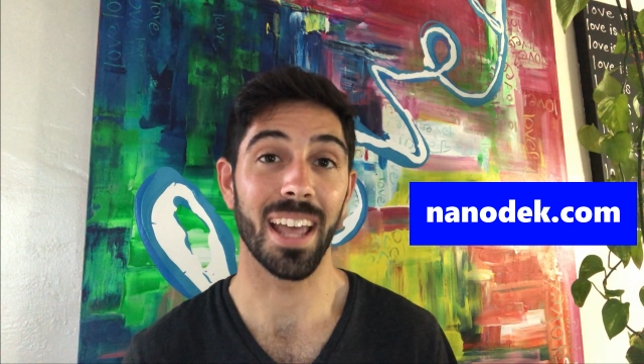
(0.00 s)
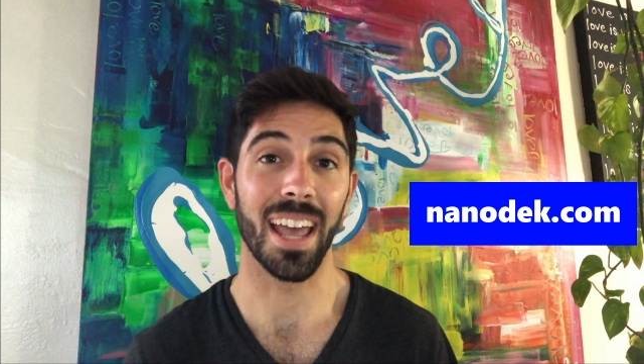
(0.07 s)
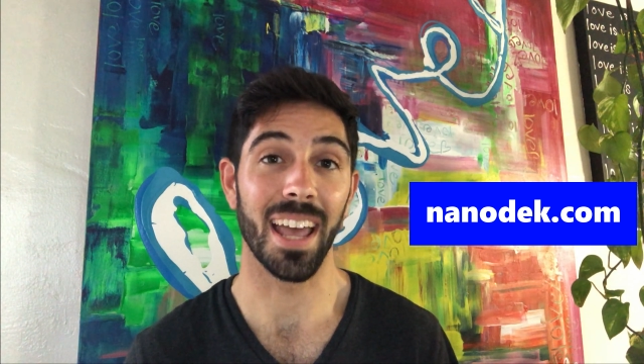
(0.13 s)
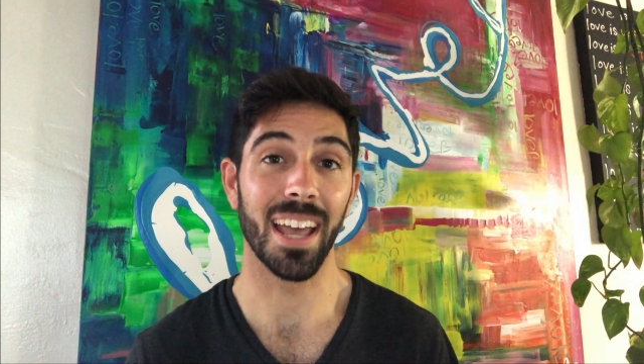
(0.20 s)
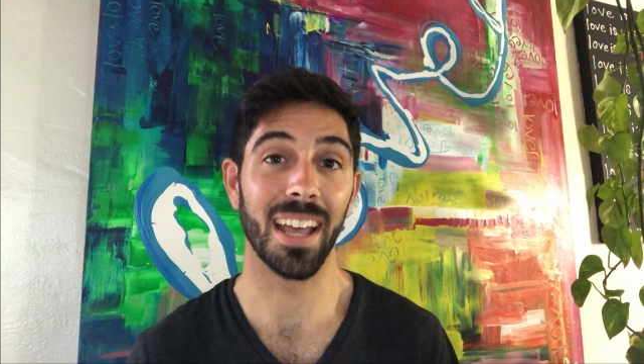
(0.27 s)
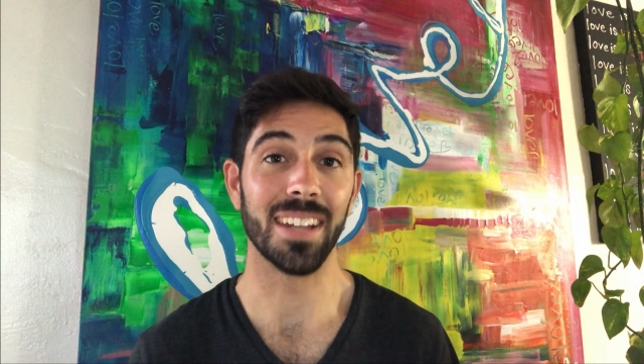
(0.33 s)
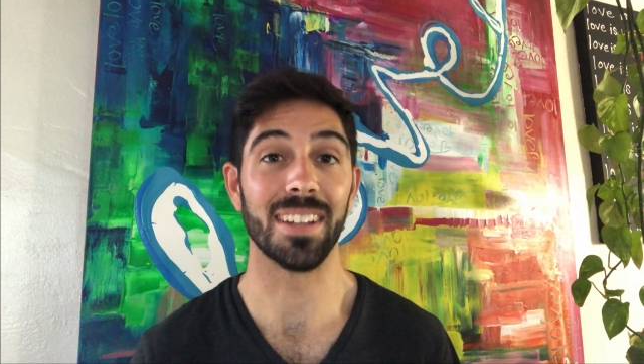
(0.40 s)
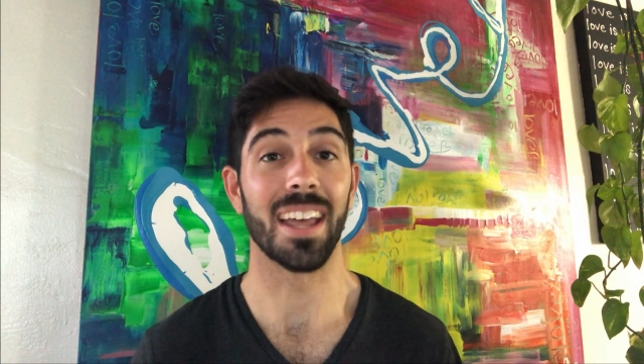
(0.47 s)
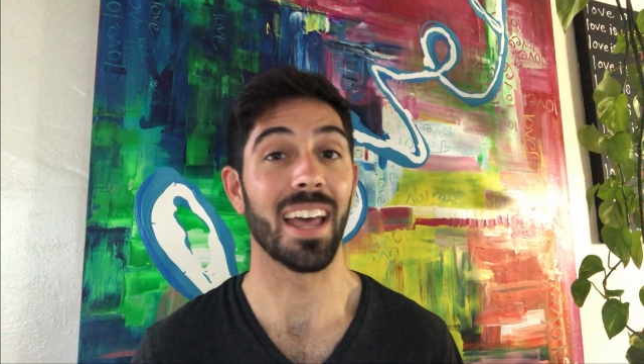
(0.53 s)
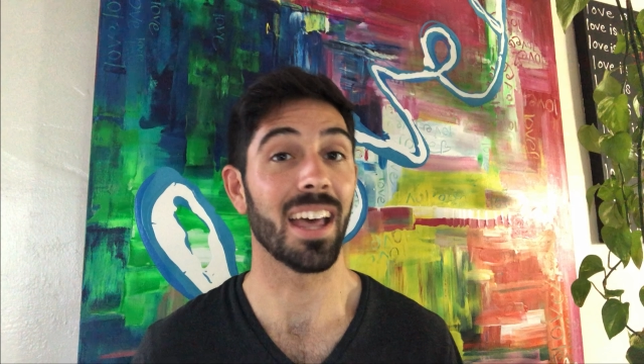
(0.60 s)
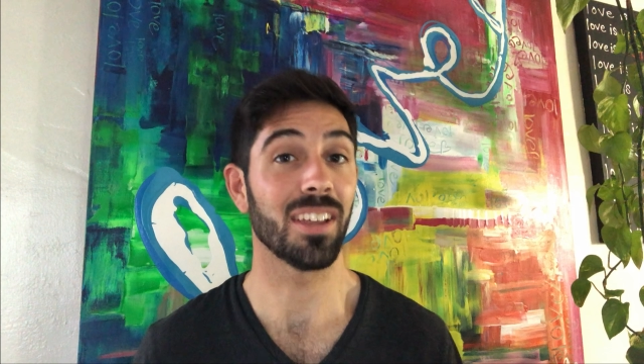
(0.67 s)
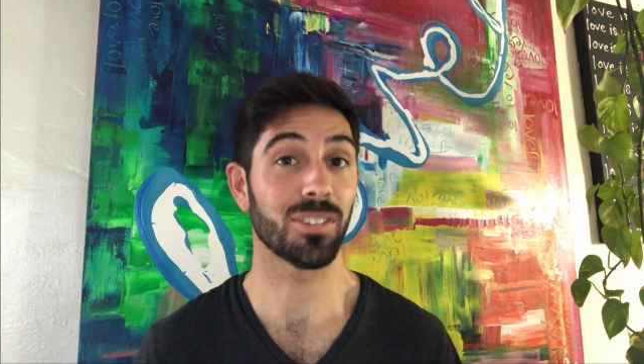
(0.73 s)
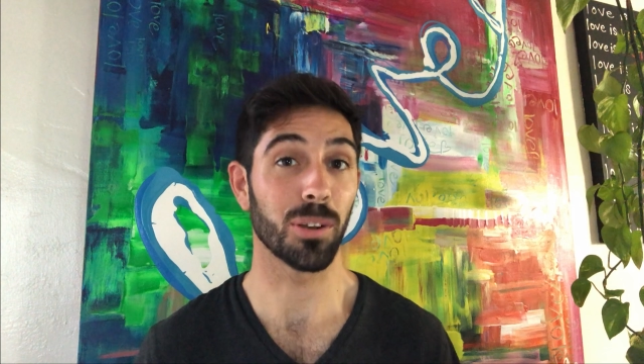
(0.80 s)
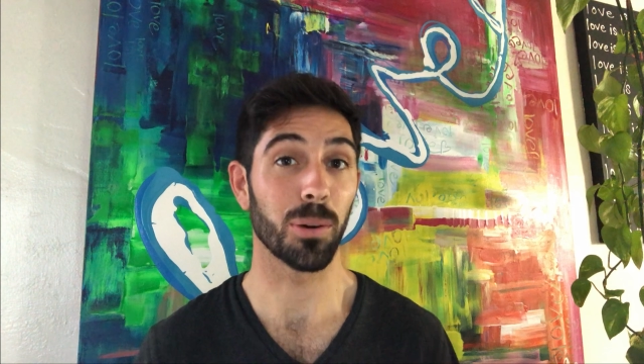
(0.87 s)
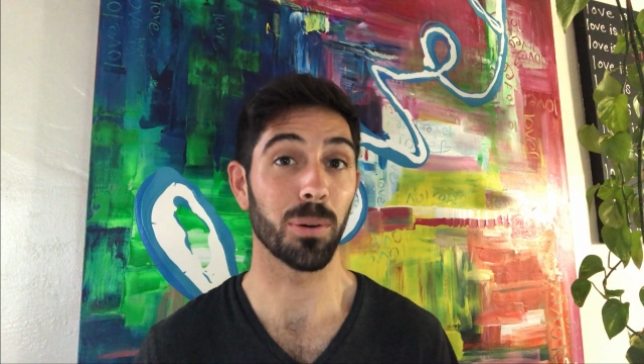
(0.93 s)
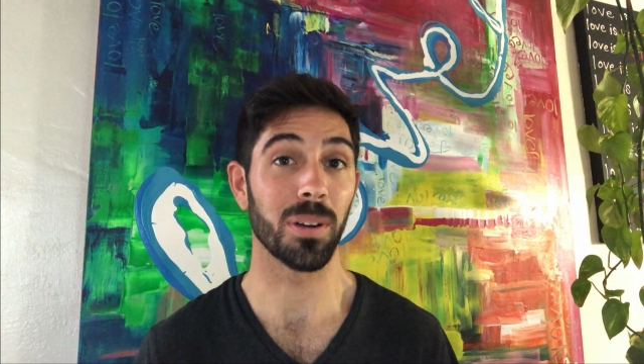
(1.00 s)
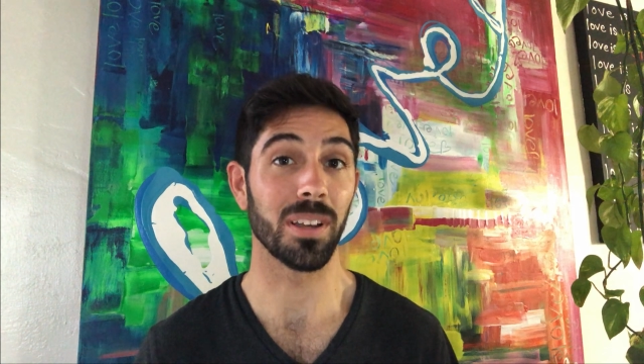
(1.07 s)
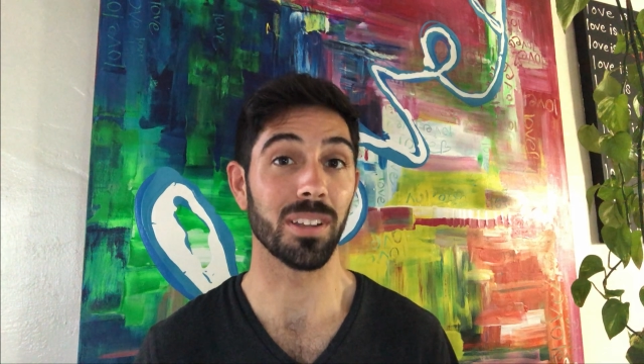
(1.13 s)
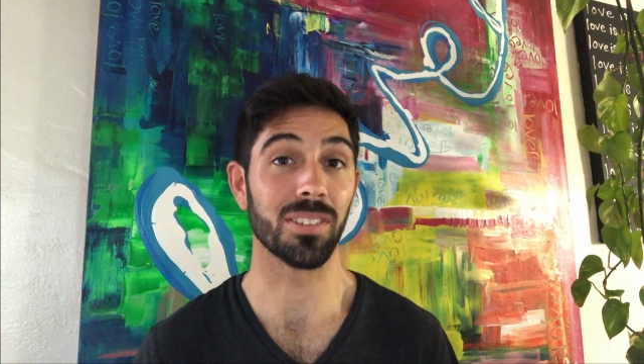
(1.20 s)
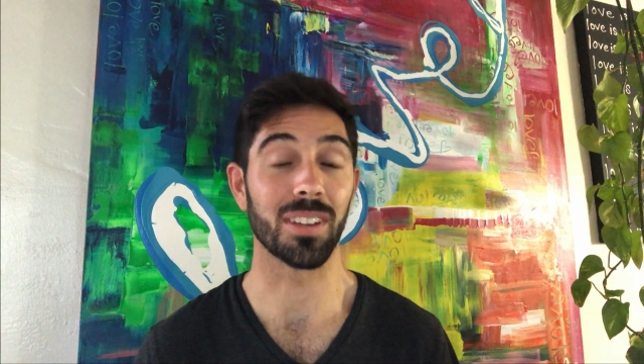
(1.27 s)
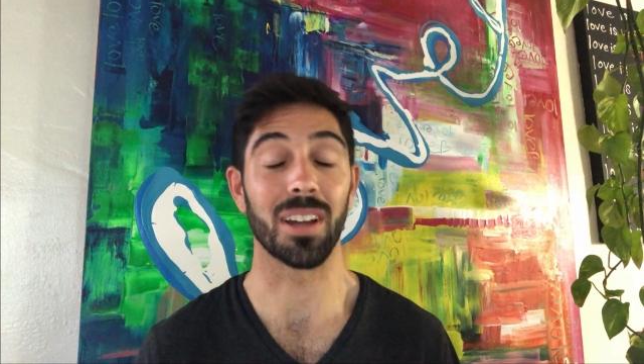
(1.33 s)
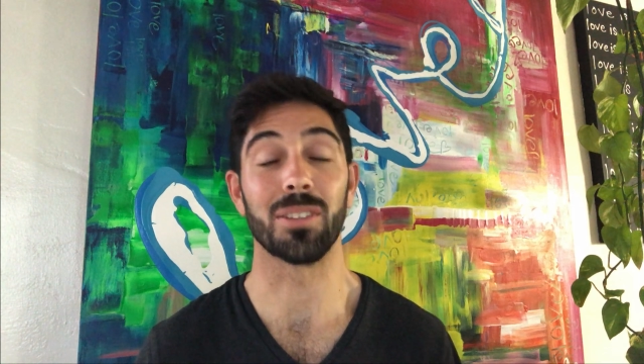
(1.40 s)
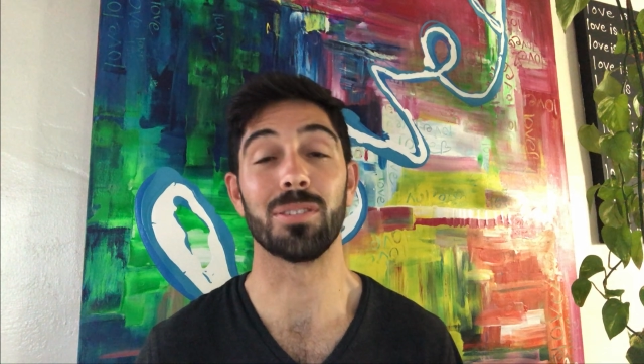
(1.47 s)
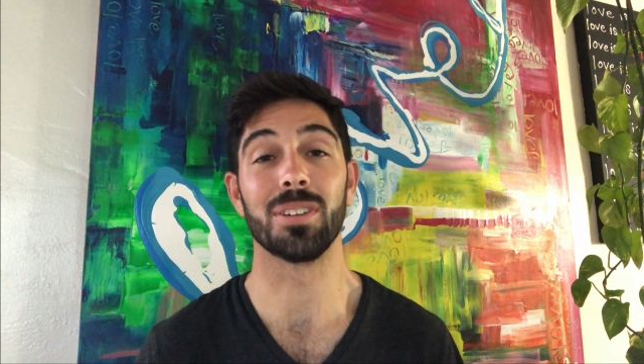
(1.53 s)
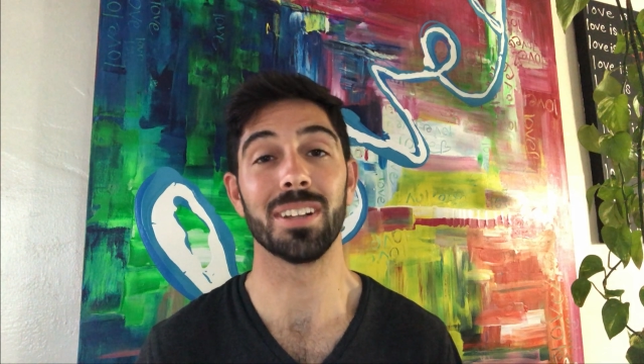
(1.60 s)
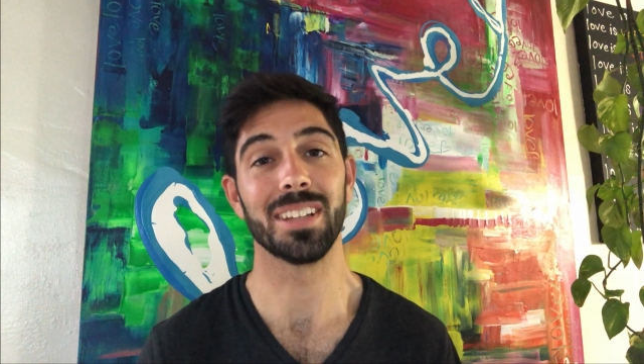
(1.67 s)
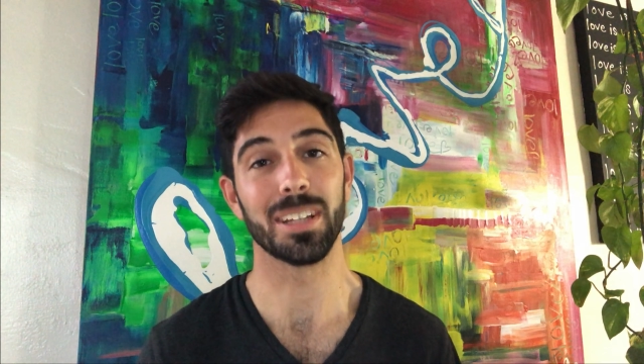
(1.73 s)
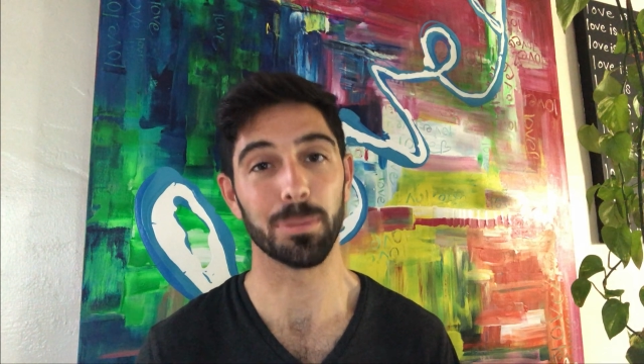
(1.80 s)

and as always, I really